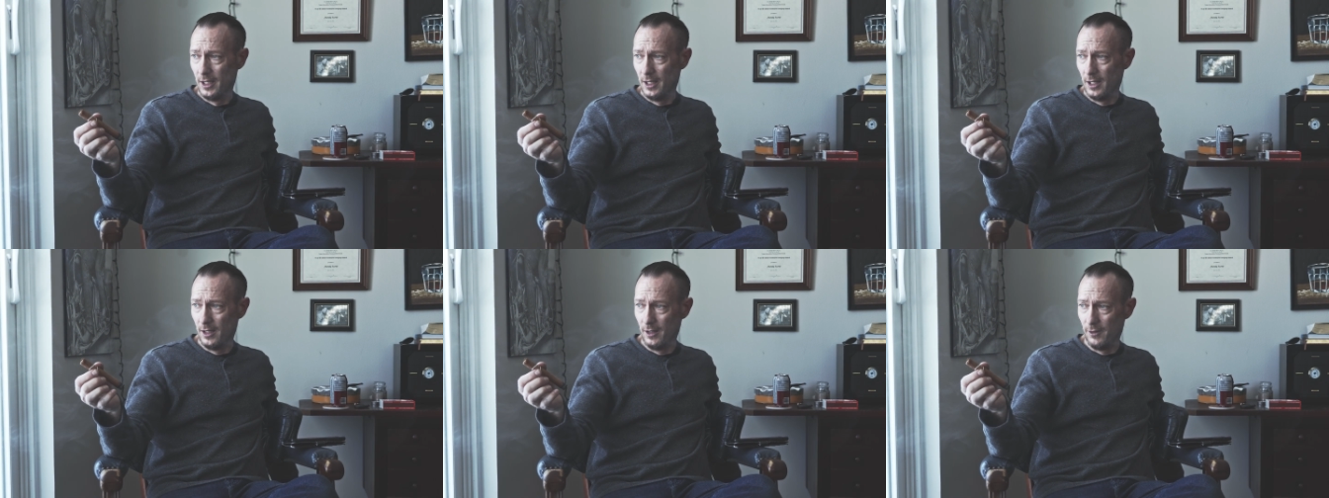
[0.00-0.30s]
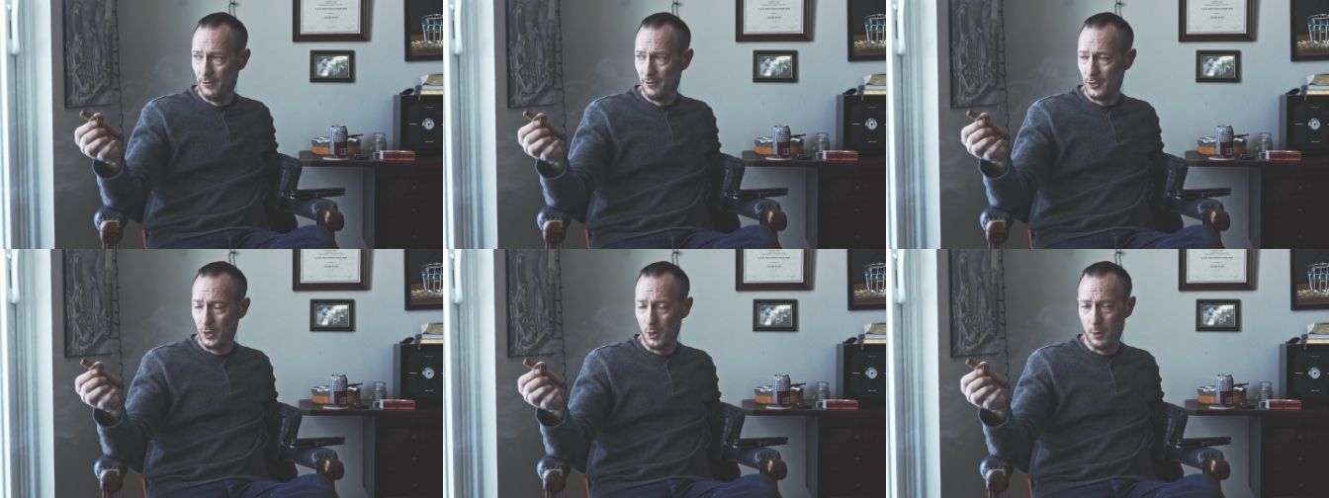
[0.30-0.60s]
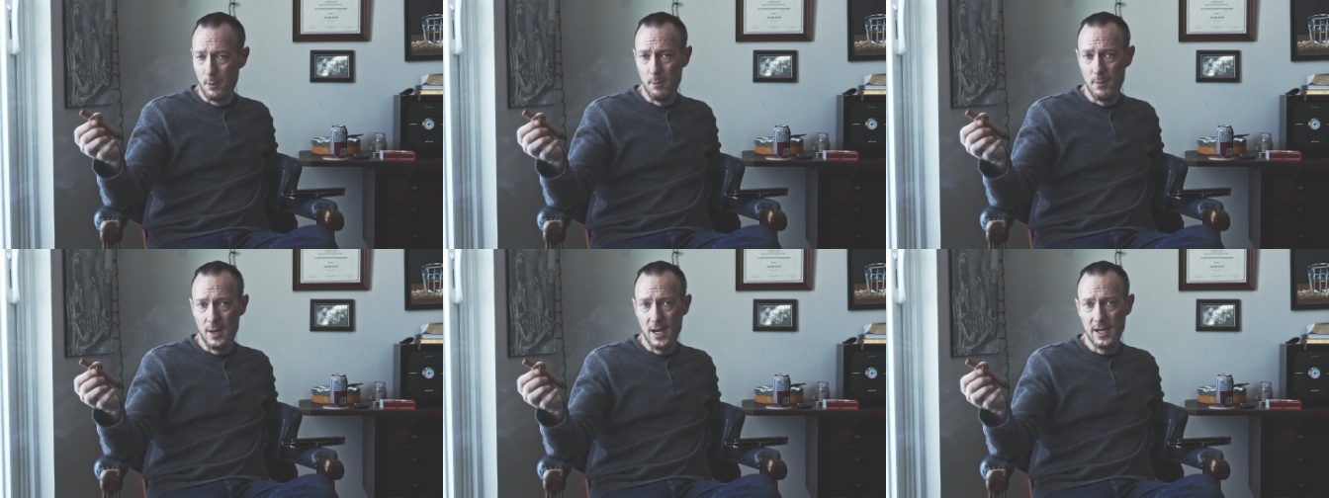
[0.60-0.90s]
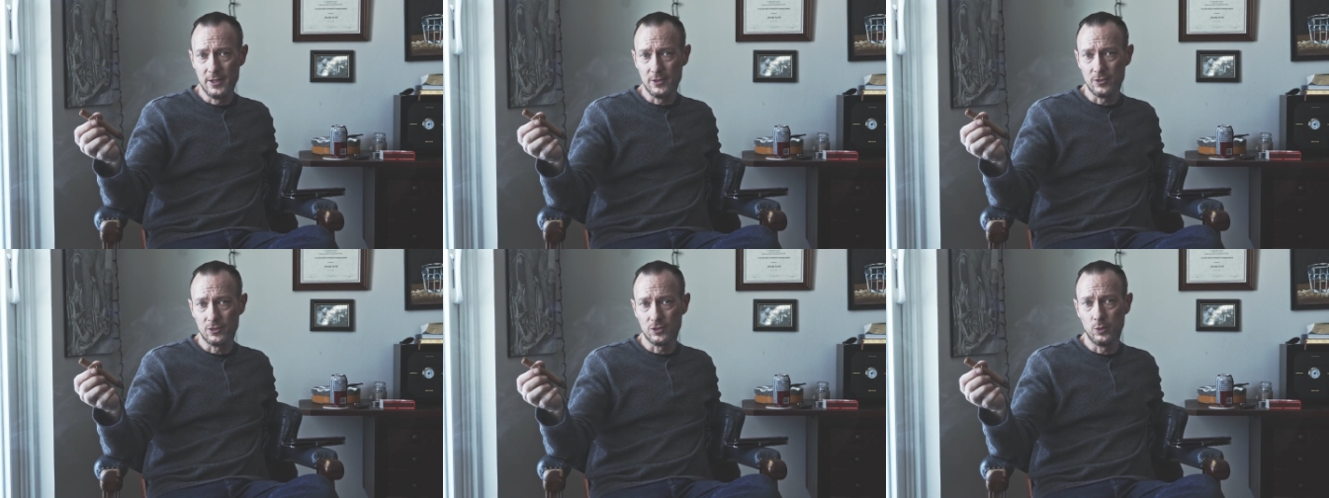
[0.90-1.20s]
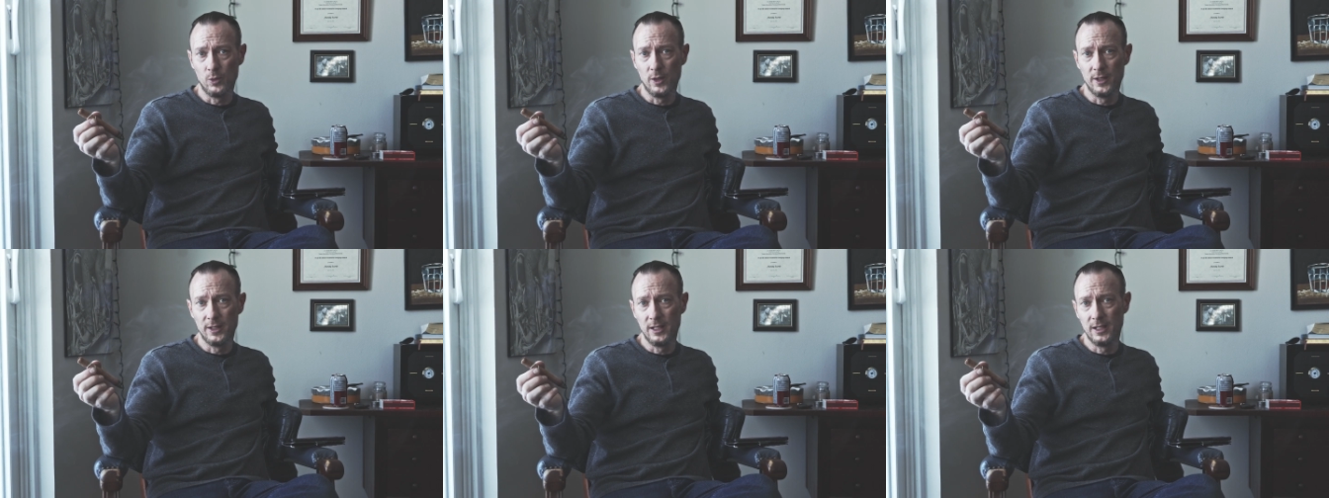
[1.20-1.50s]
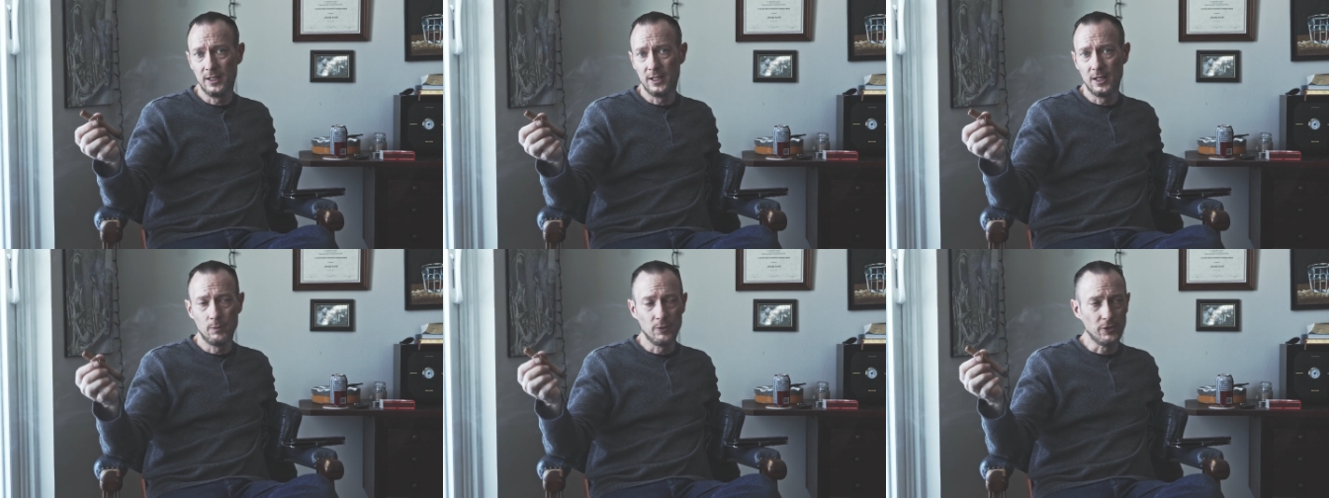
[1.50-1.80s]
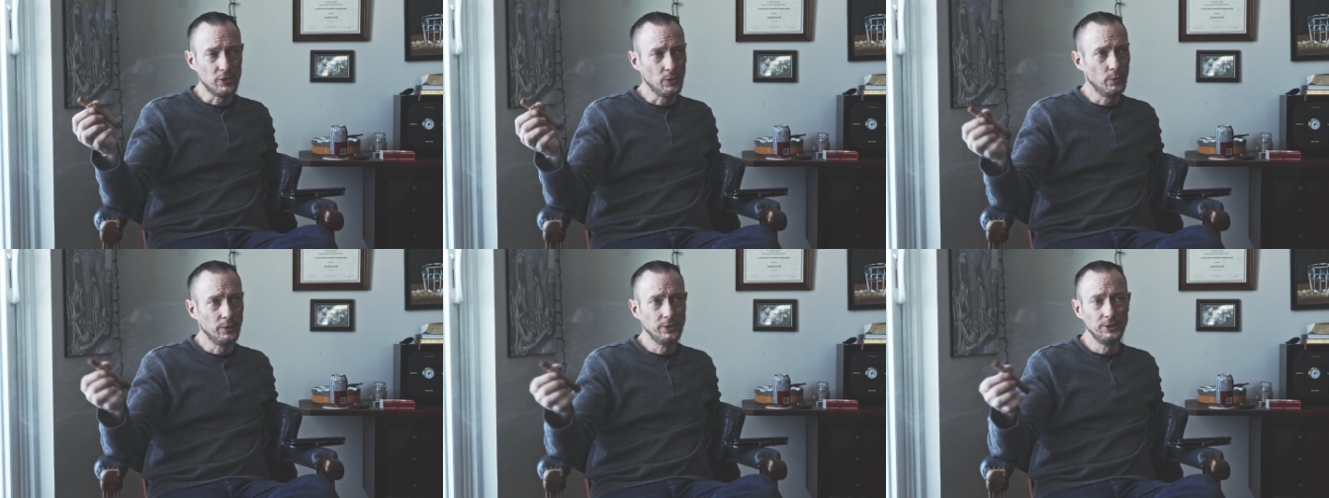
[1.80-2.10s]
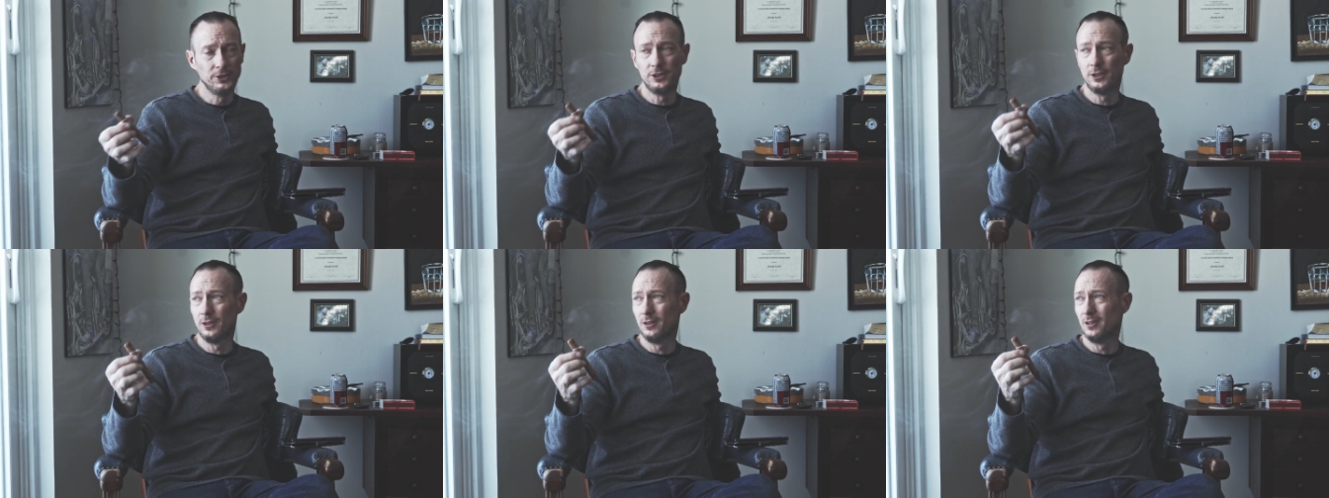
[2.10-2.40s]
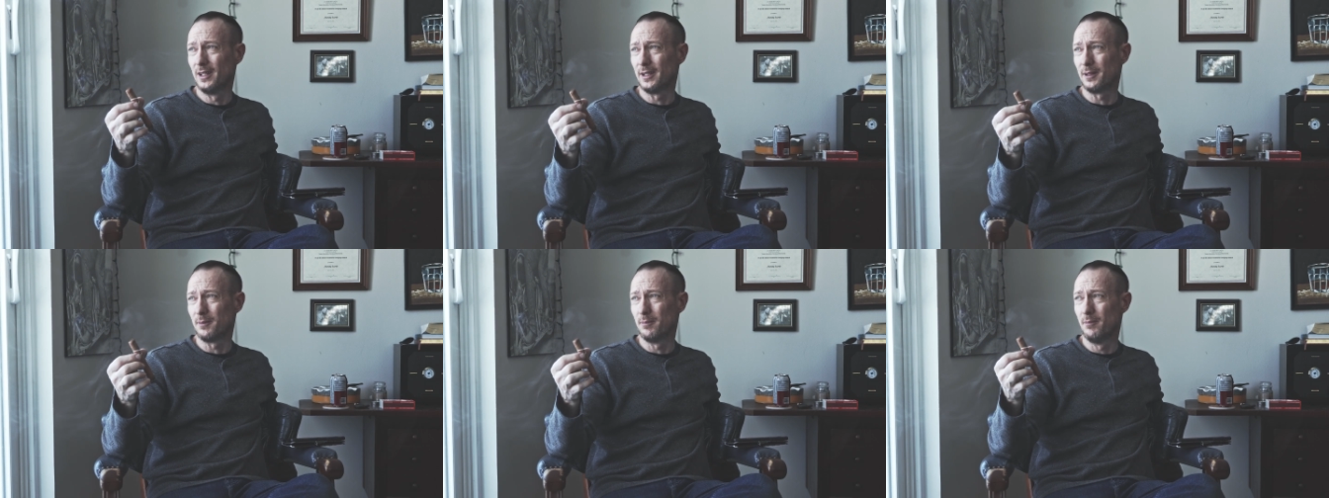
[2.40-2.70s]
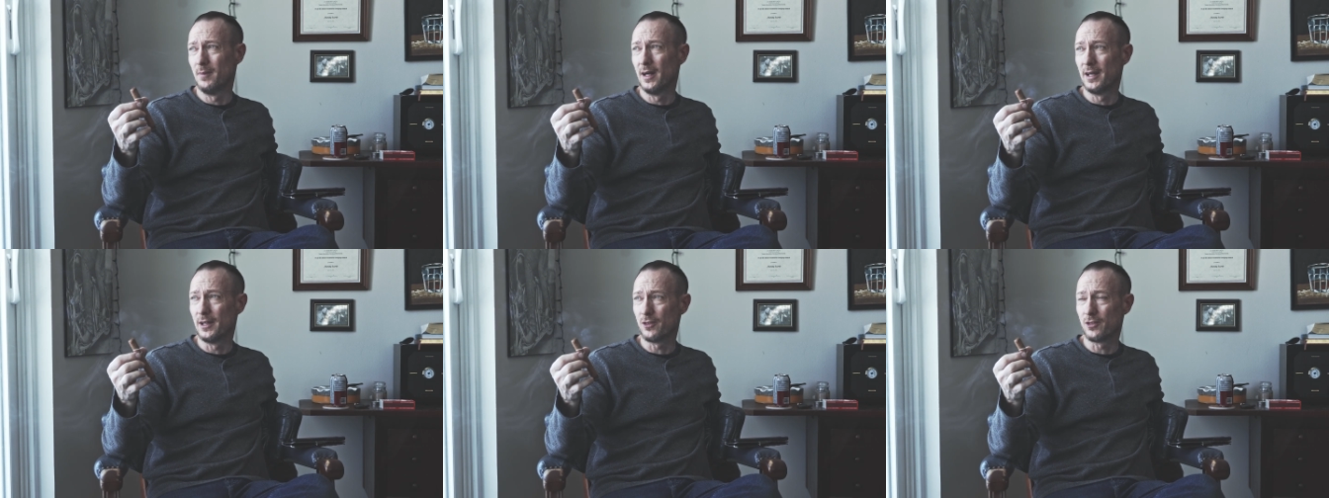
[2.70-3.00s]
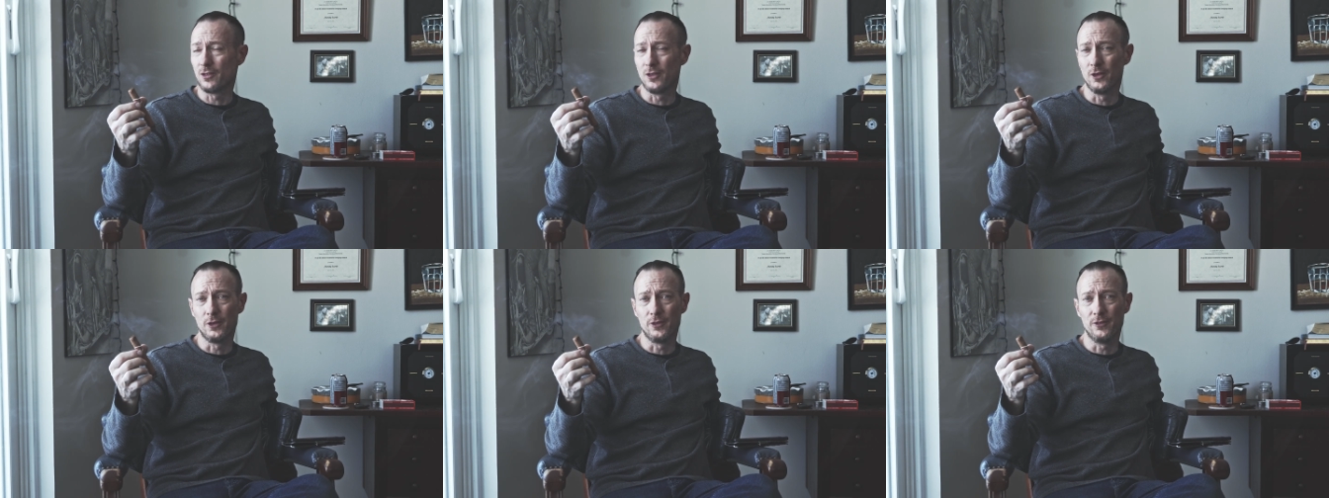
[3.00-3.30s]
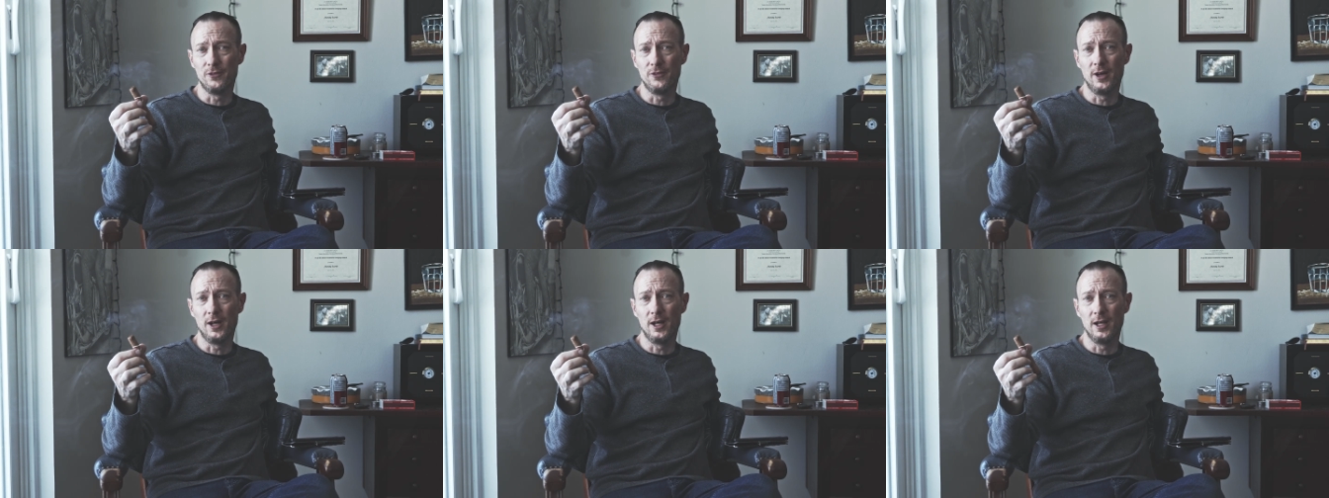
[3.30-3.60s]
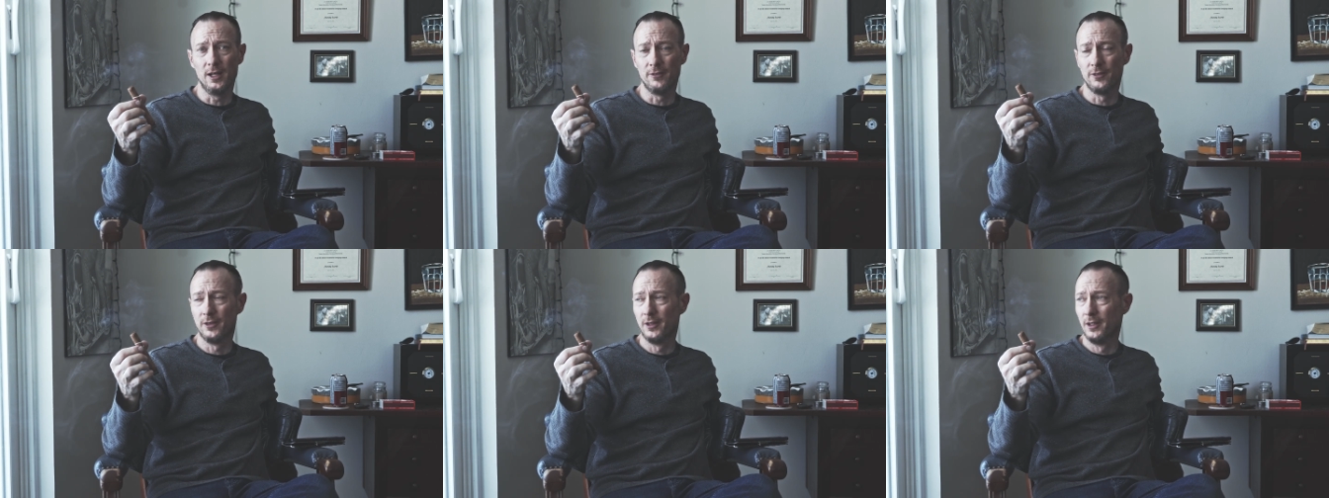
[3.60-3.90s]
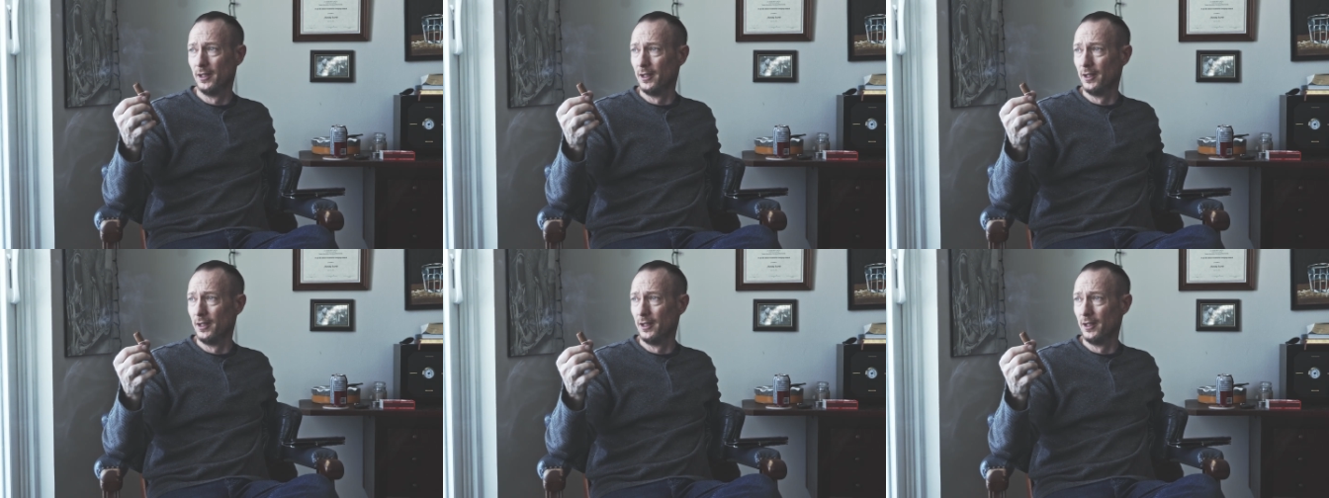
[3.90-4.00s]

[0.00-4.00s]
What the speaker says: of minus 20, and then with the wind chill like minus 35.